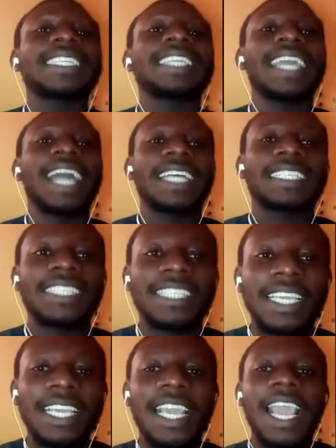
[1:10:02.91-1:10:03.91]
They are
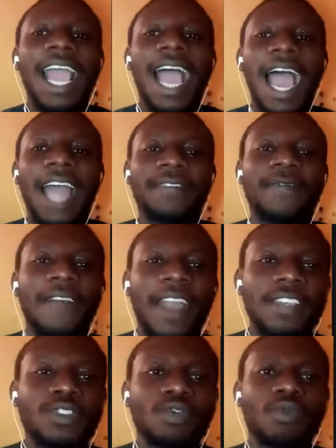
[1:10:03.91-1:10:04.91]
still
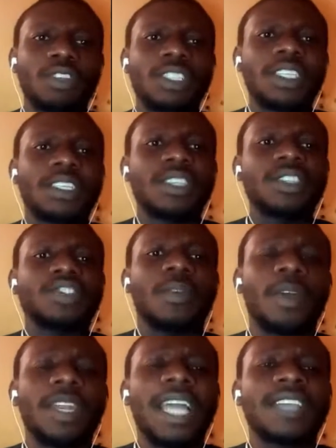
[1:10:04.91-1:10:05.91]
advised to what create
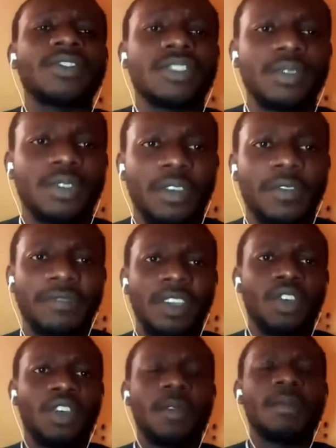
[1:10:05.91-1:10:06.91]
some other streams of
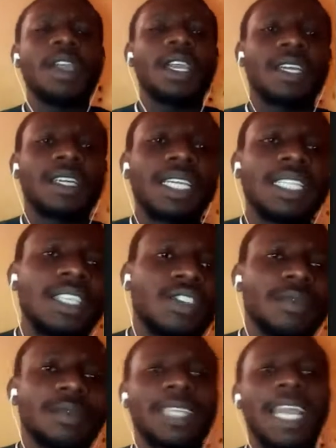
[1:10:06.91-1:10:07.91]
income, creating
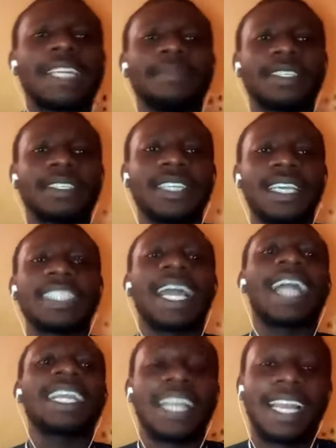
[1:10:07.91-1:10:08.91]
some side business
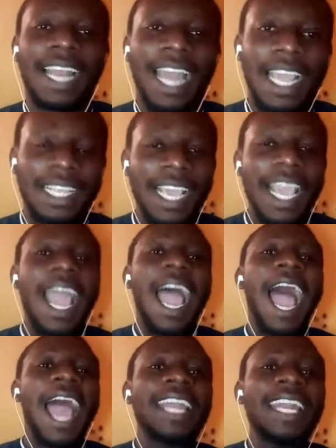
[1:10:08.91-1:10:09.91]
and the like.
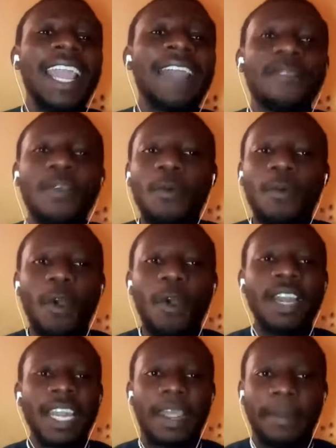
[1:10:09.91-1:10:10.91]
And
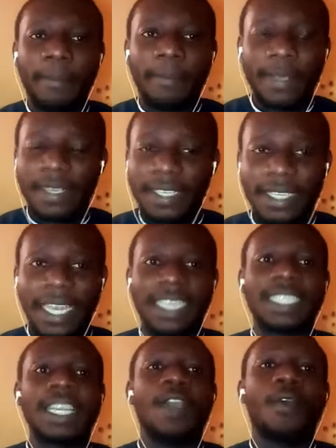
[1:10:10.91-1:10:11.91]
everyone in
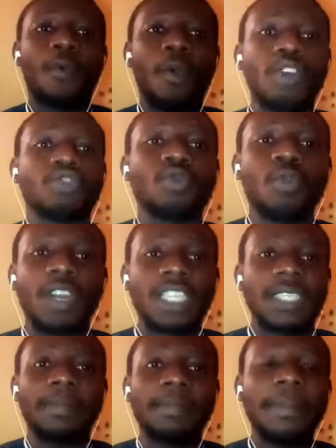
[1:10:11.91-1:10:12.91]
business want to
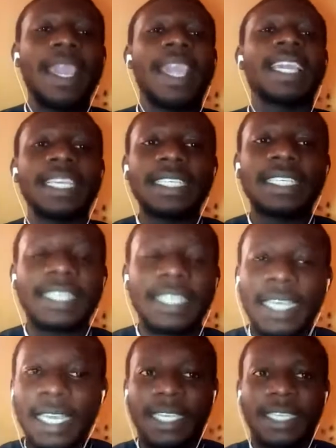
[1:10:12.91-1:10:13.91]
what make
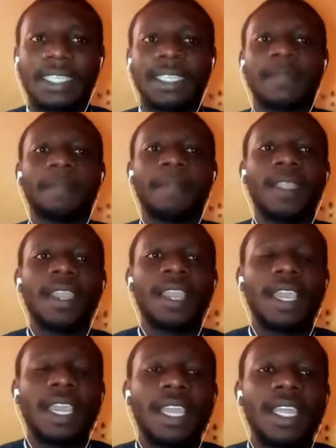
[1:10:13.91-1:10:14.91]
sales.
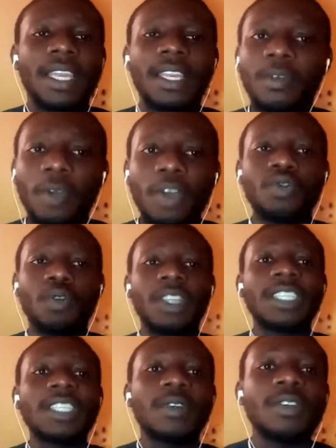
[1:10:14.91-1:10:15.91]
They want to
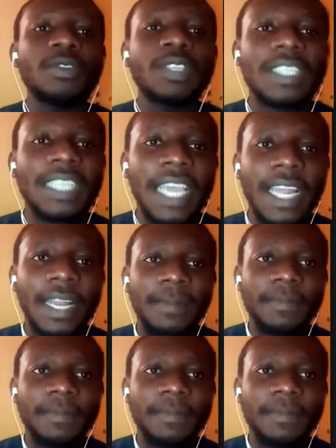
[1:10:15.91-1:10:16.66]
what? They want to sell.